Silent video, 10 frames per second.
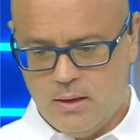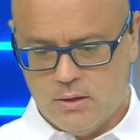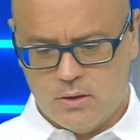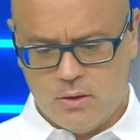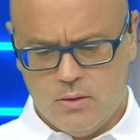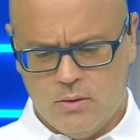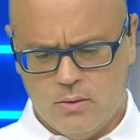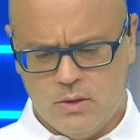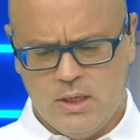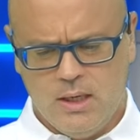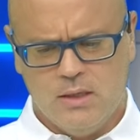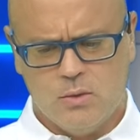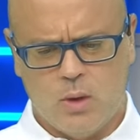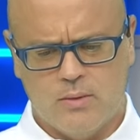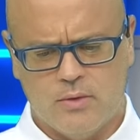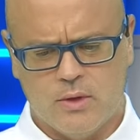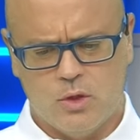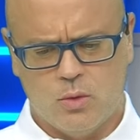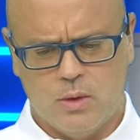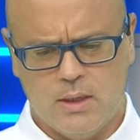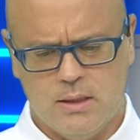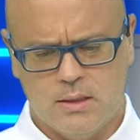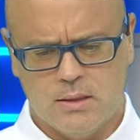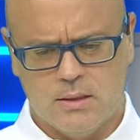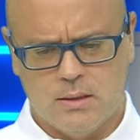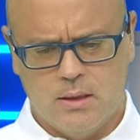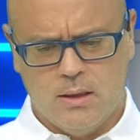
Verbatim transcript: So she is one for the shortlist.